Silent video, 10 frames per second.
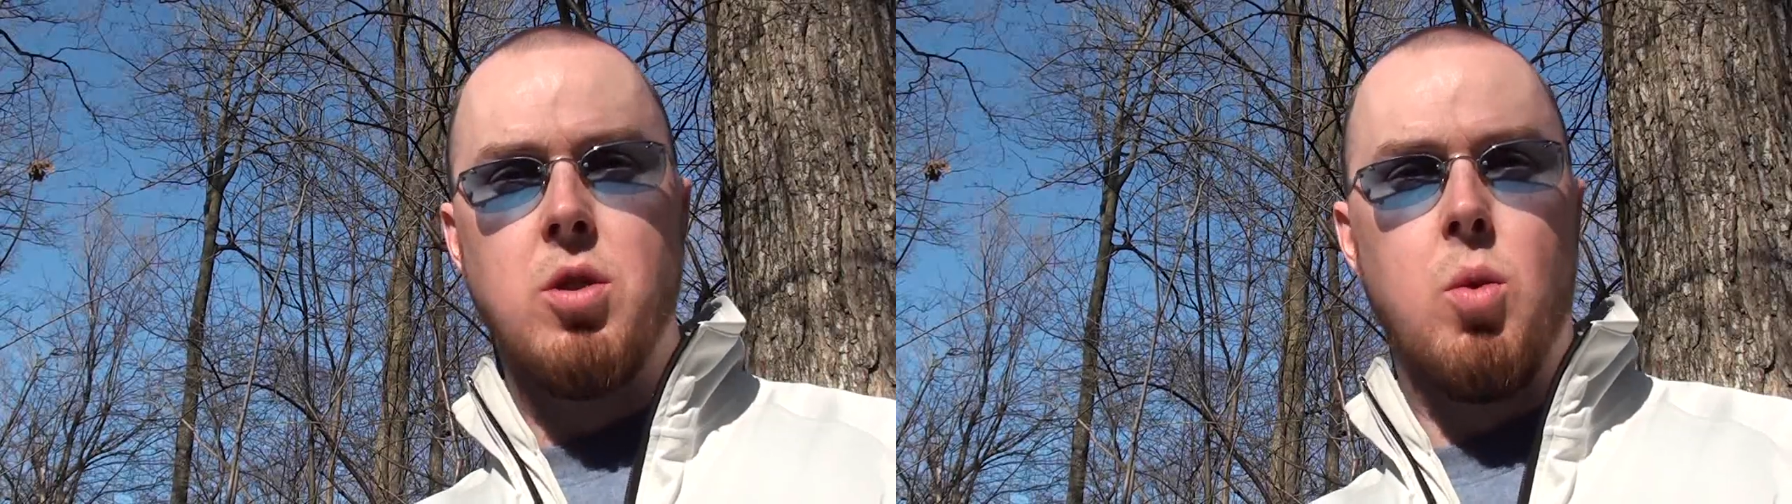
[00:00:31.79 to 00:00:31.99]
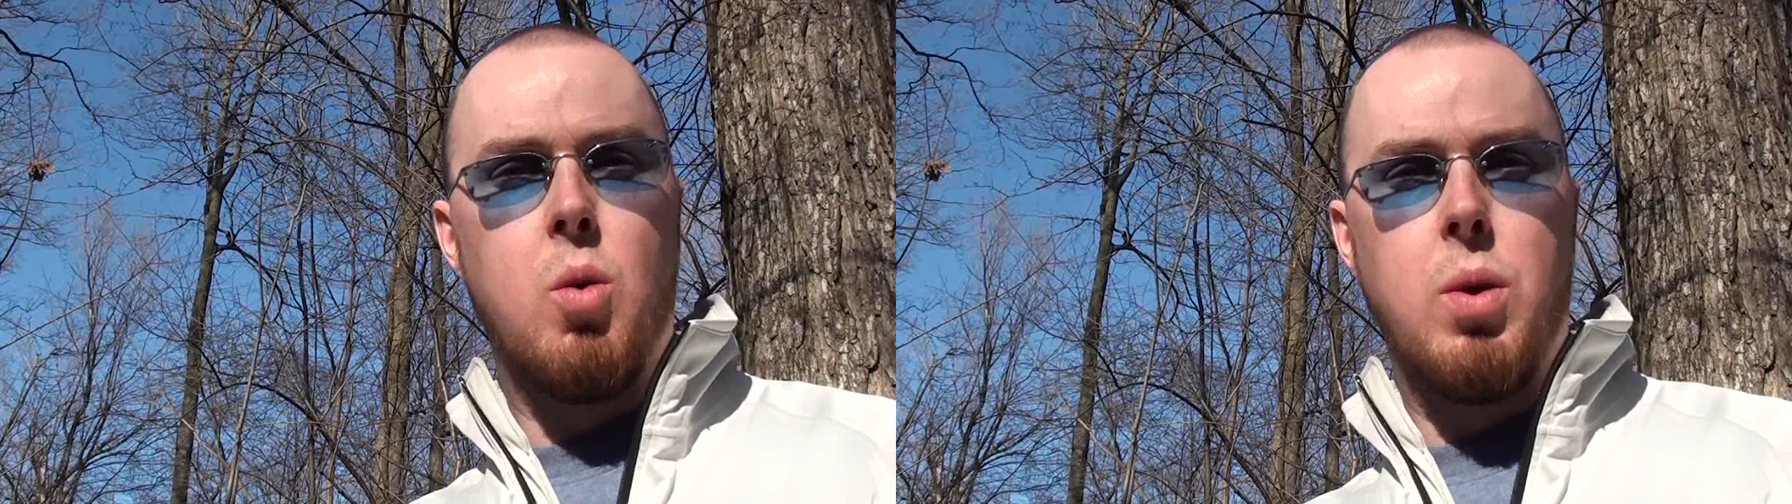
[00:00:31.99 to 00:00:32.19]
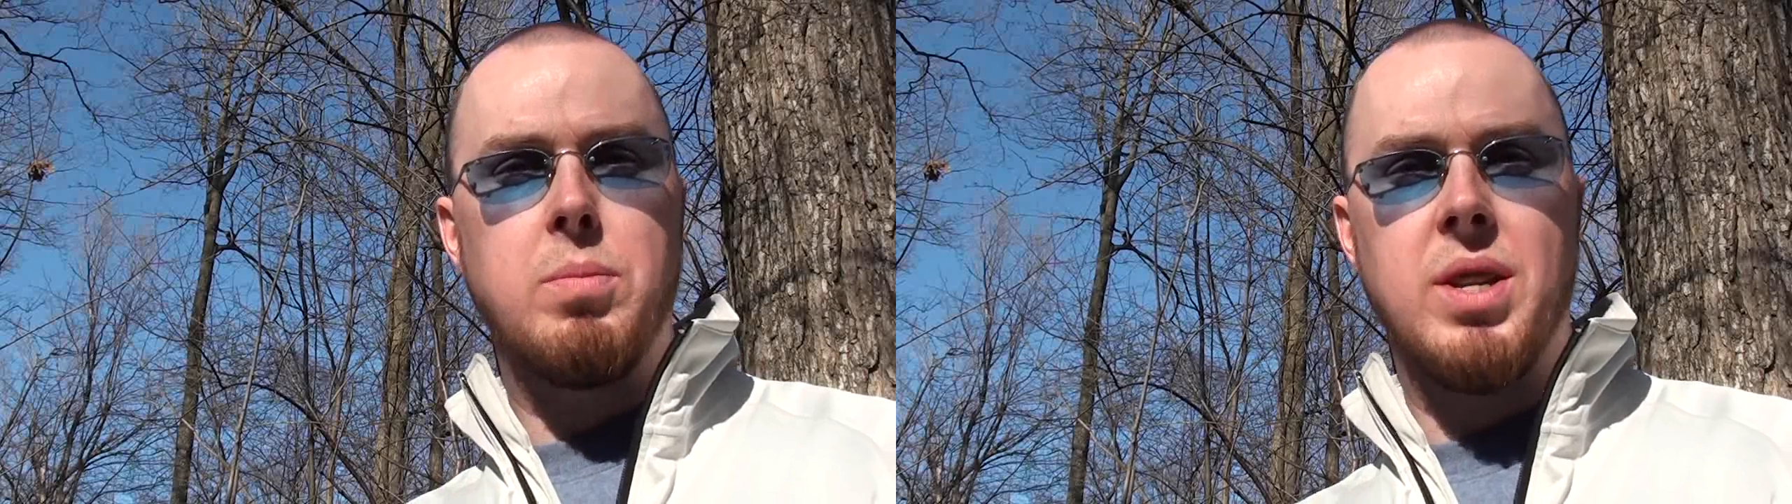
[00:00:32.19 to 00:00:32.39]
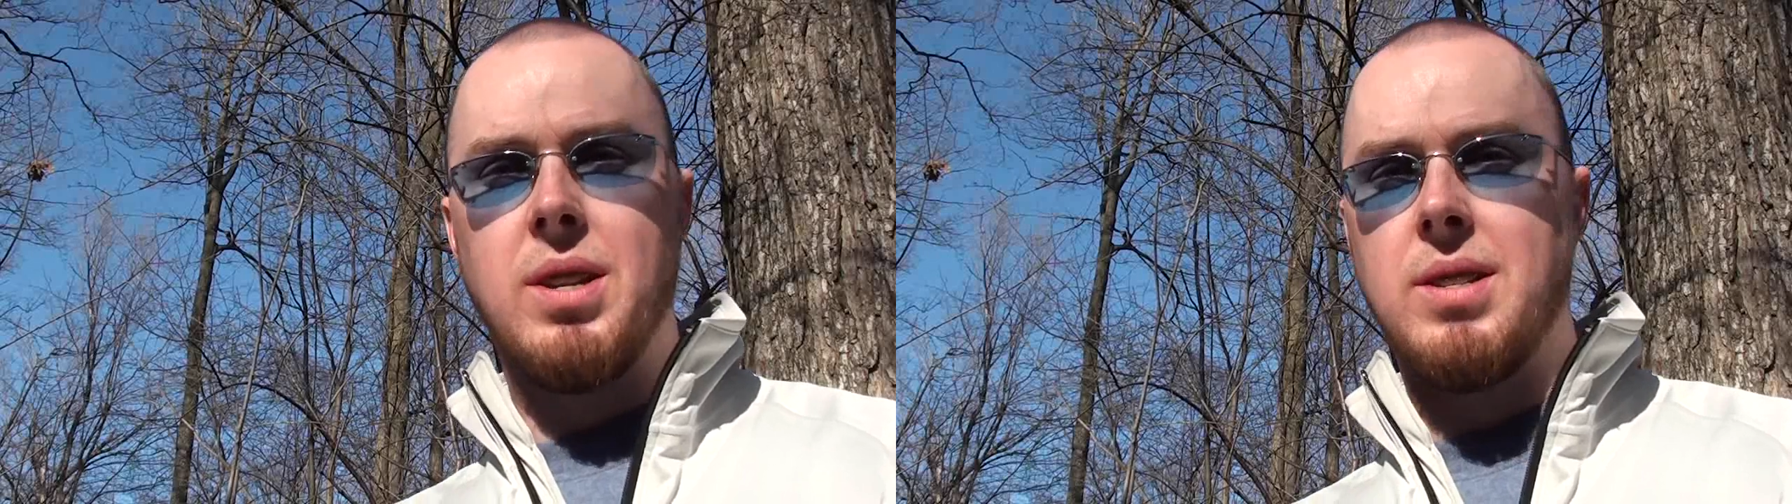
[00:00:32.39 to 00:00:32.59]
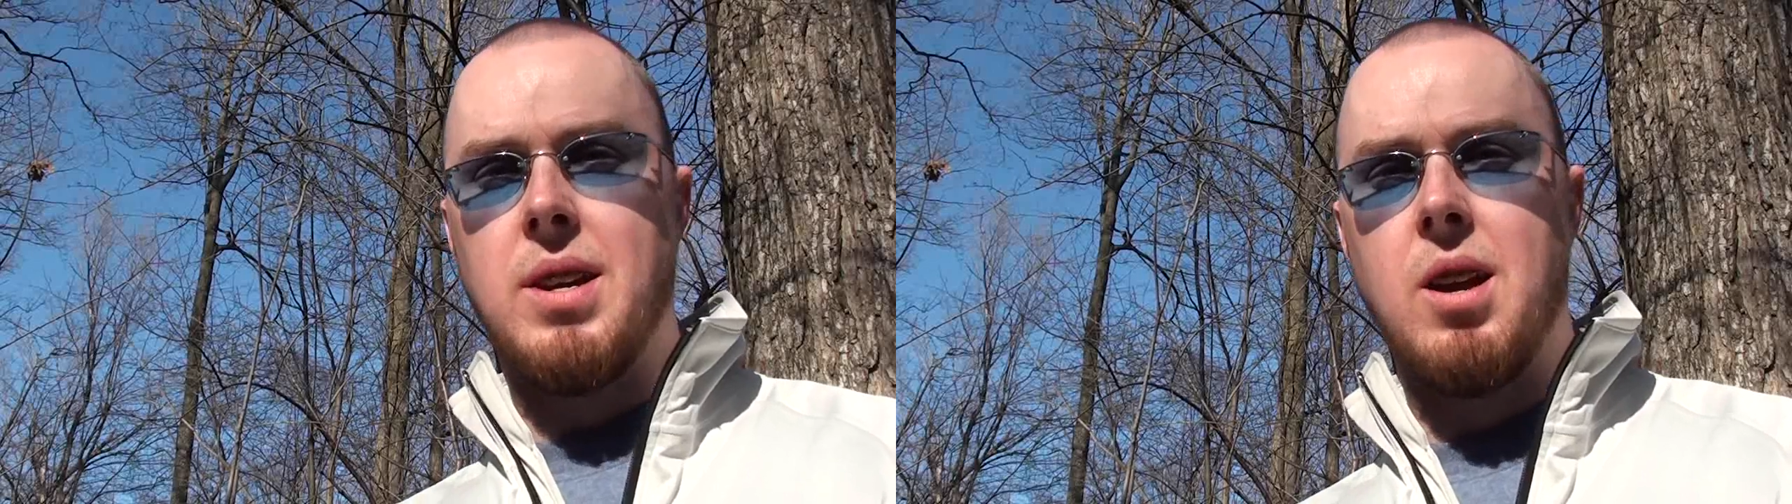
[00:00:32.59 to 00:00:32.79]
to our whims
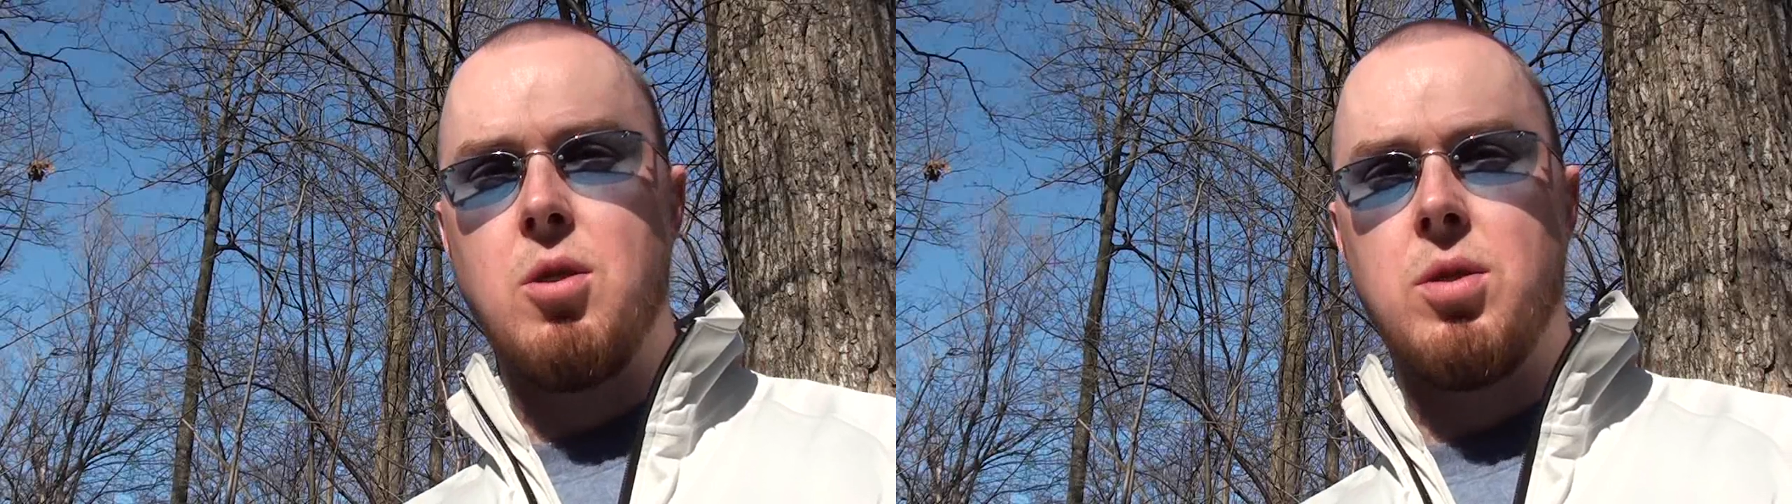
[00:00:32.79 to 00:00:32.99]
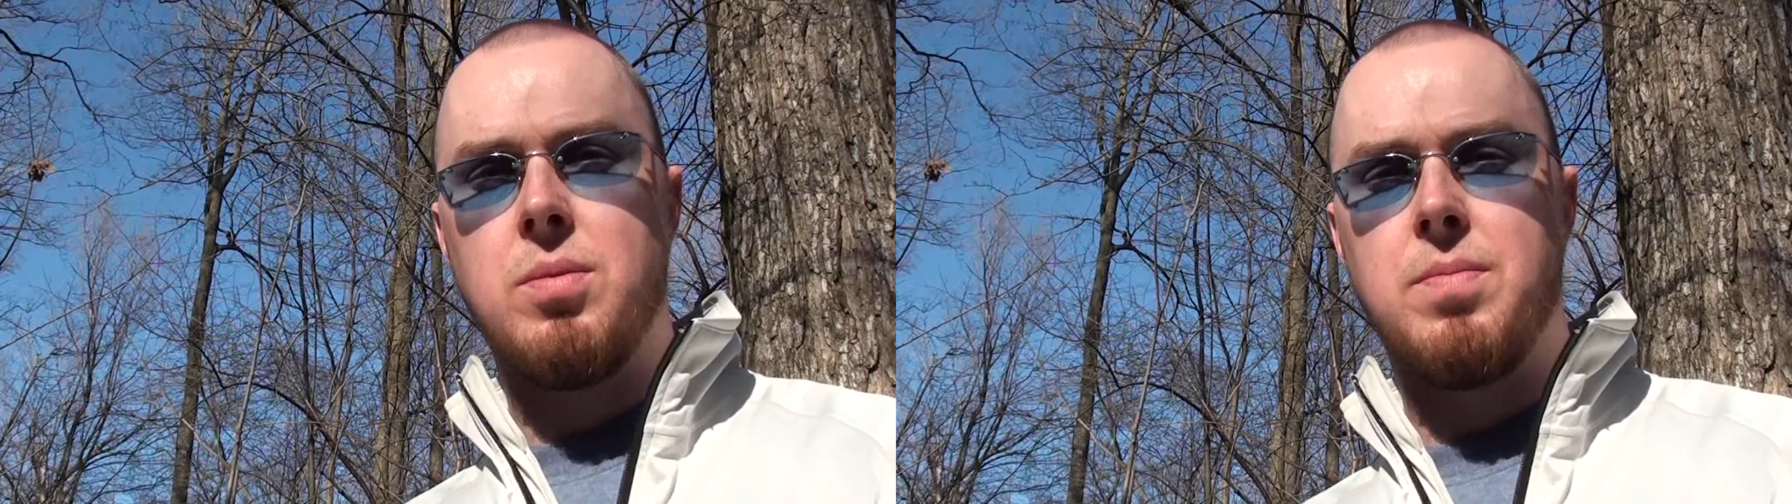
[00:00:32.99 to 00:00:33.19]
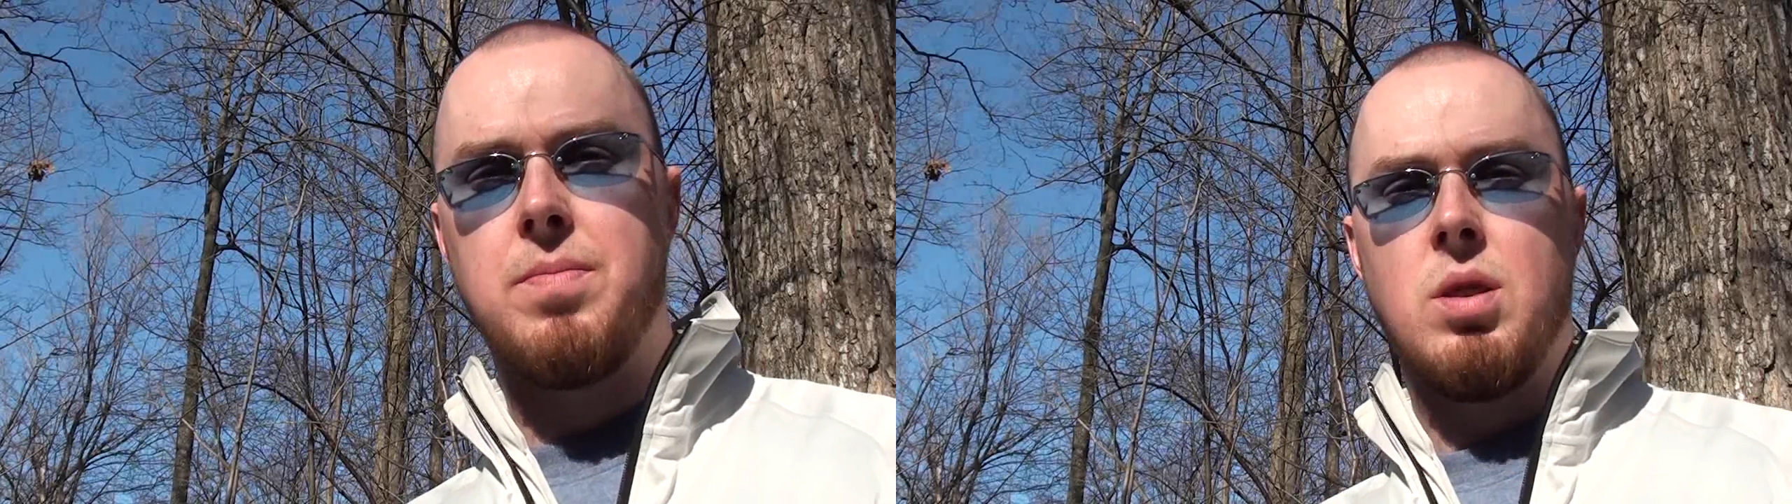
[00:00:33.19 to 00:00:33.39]
and desires,